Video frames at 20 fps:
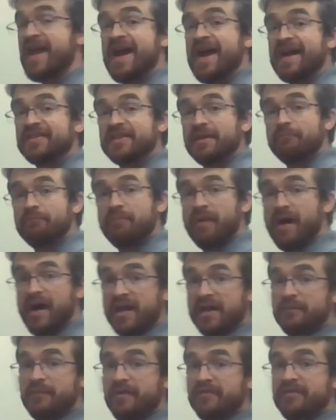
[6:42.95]
at the
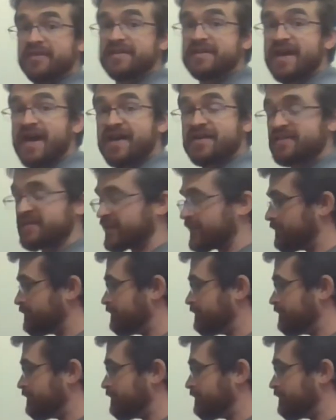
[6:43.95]
bottom of the desk.